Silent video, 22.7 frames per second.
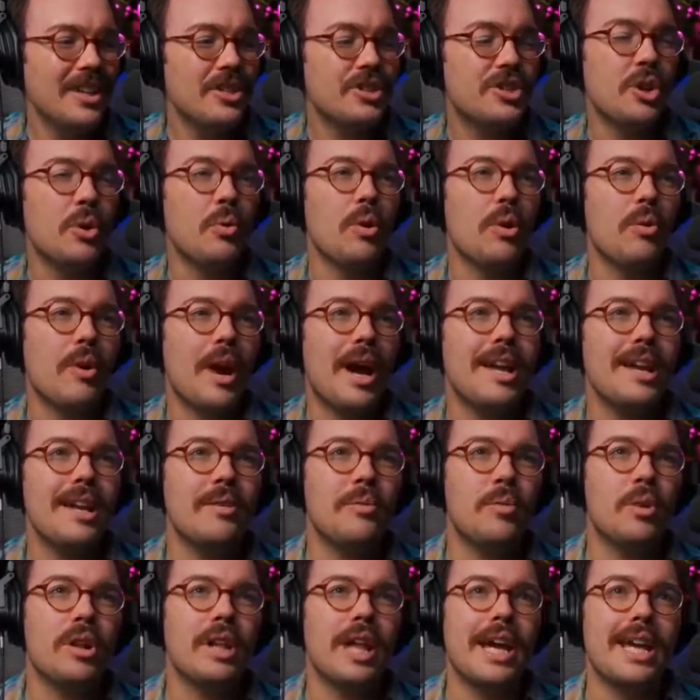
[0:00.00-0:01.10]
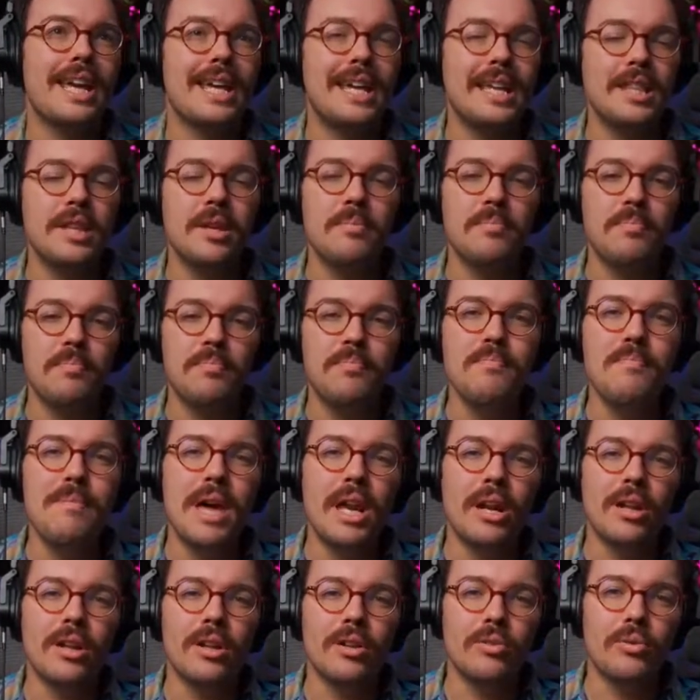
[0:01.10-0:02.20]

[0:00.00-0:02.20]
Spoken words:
So we're like in the middle